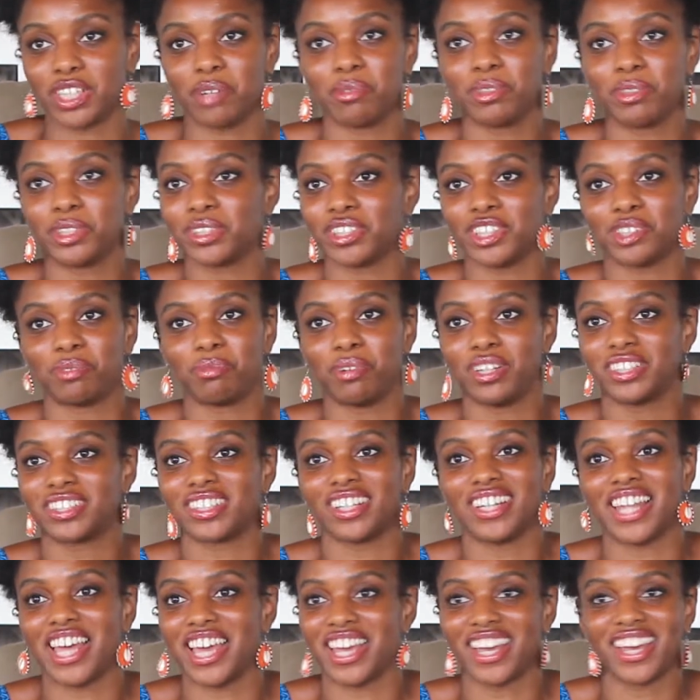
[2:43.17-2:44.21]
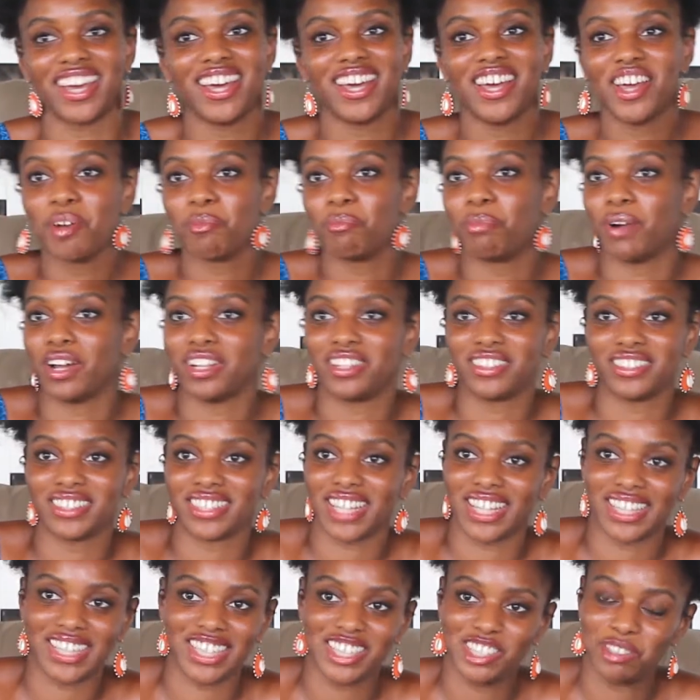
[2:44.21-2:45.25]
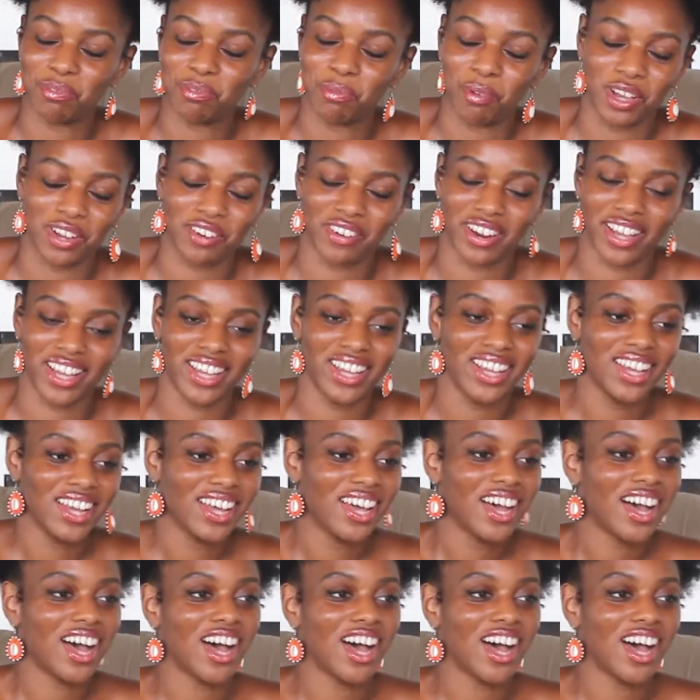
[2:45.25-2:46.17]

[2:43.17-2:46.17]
Him and George Bush are like brothers at this point, right?